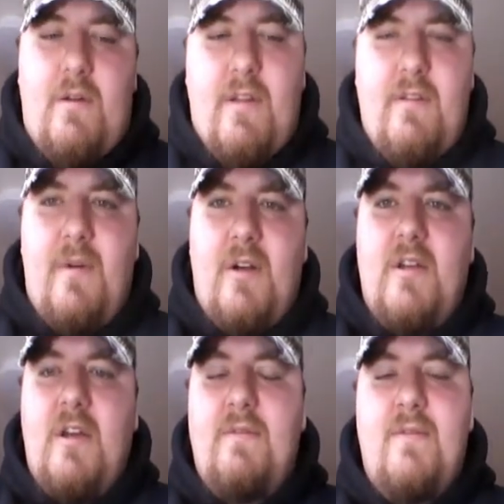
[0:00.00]
another
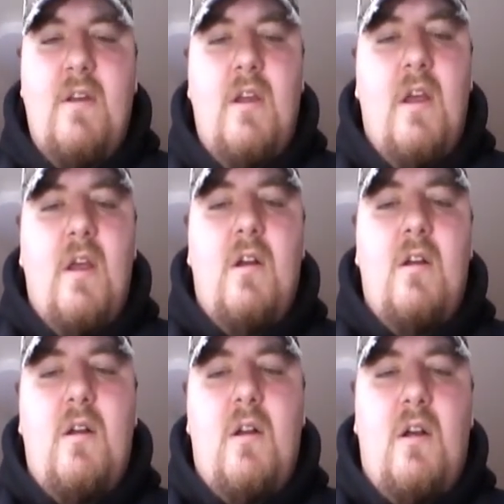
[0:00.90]
Buck knife,
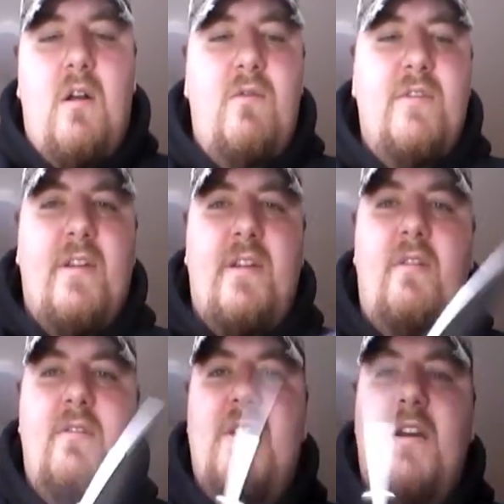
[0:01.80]
was that they
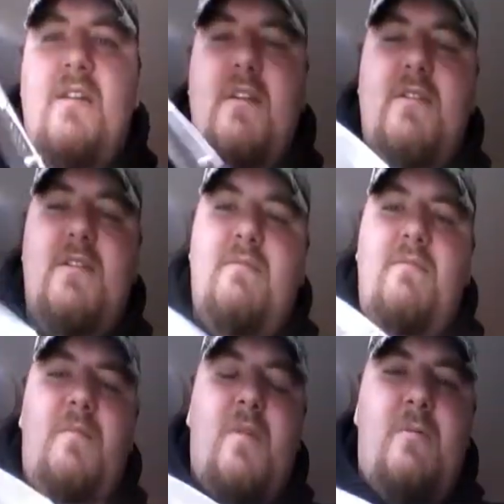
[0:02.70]
always
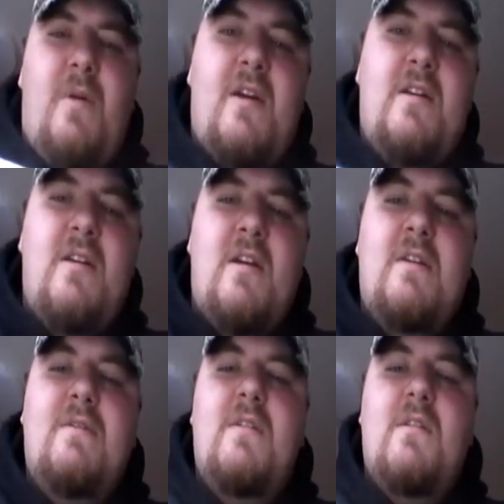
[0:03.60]
Buck pocket
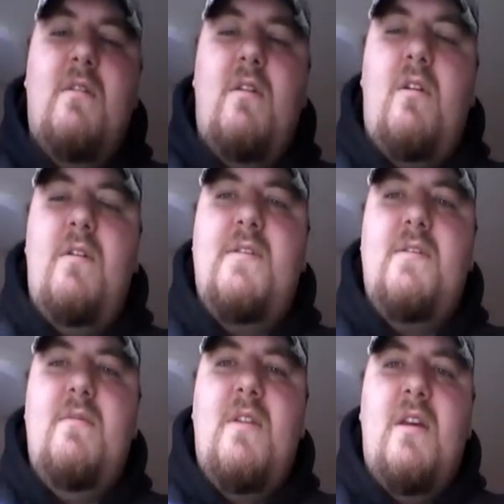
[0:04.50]
knives always
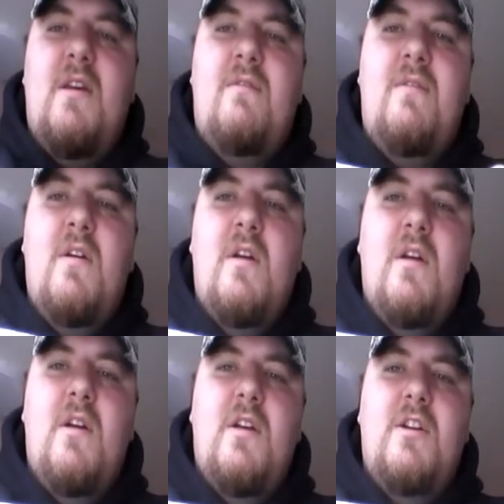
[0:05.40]
seem to have
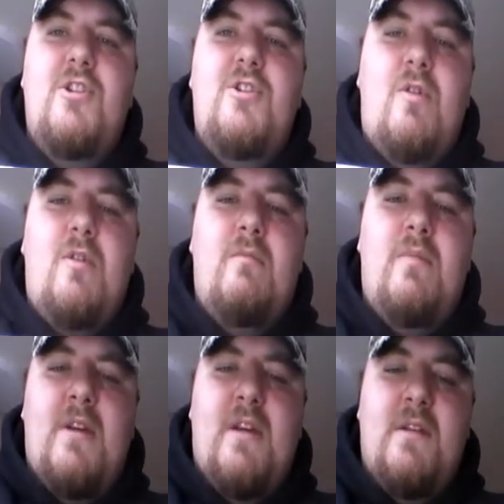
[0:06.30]
short
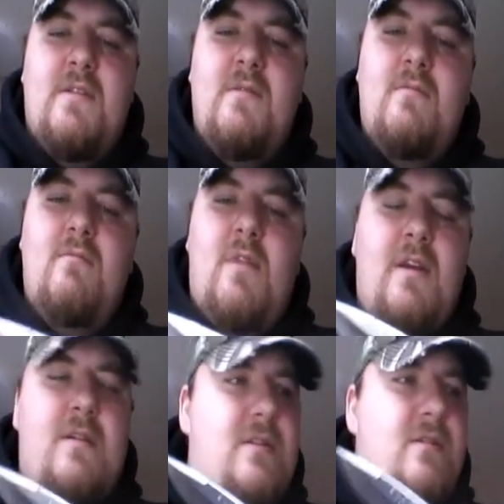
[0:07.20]
blades,
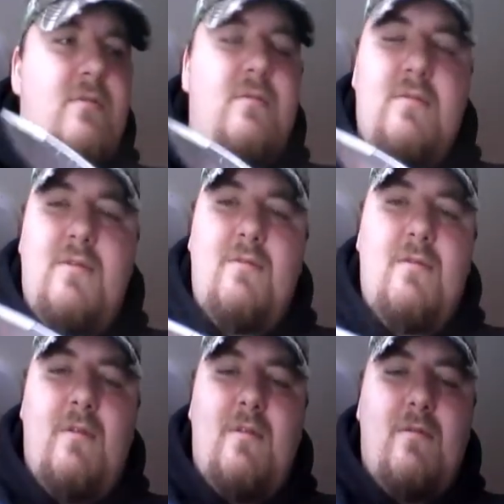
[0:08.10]
like 2
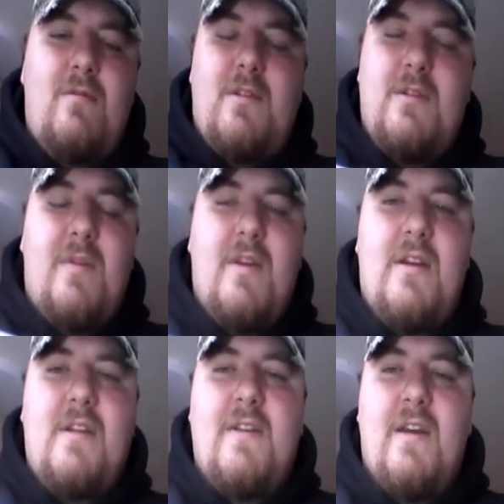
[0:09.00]
2 3/4 inch
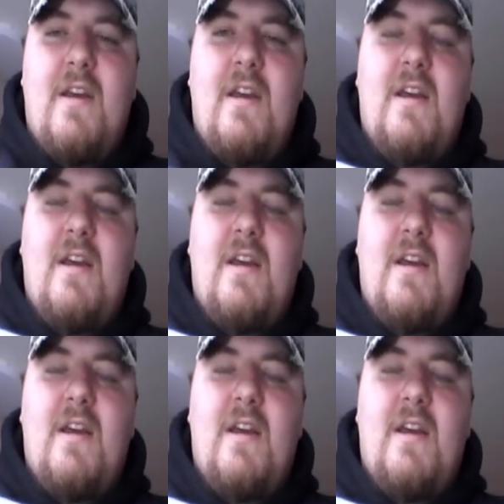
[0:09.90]
blades.